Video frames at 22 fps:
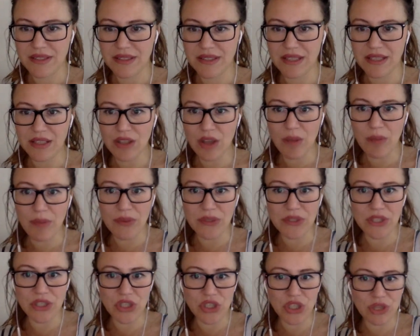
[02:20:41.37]
Sun
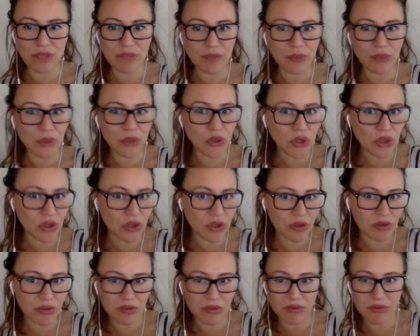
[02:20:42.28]
opposition
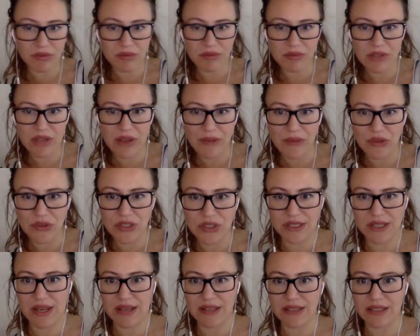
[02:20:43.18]
Pluto?
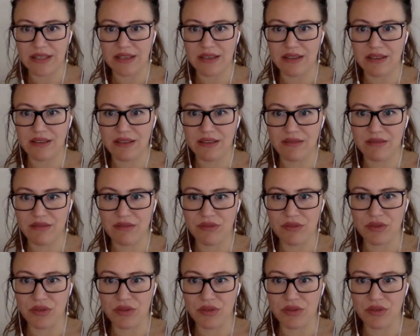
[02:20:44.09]
Someone is asking.